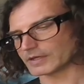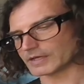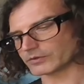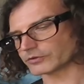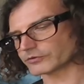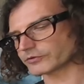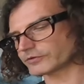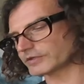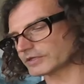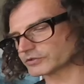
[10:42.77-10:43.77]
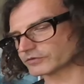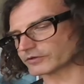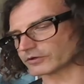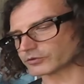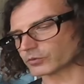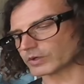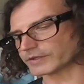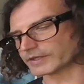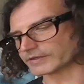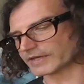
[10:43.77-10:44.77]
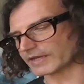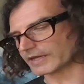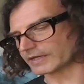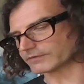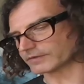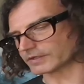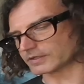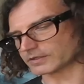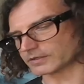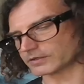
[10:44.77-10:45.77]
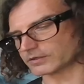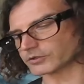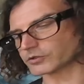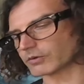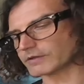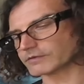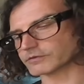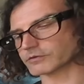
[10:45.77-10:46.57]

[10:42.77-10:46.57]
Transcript: And all those notifications are the one that I authorized.